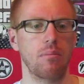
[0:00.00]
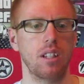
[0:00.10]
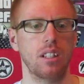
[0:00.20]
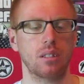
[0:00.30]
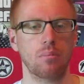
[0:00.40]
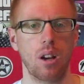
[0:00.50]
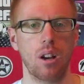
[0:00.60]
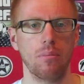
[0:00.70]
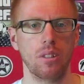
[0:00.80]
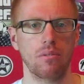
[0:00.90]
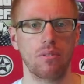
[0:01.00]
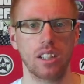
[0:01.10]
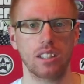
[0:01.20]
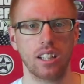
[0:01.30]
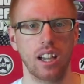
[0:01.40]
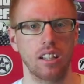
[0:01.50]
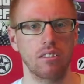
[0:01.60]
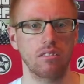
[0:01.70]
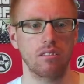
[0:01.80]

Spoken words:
in his apartment face down,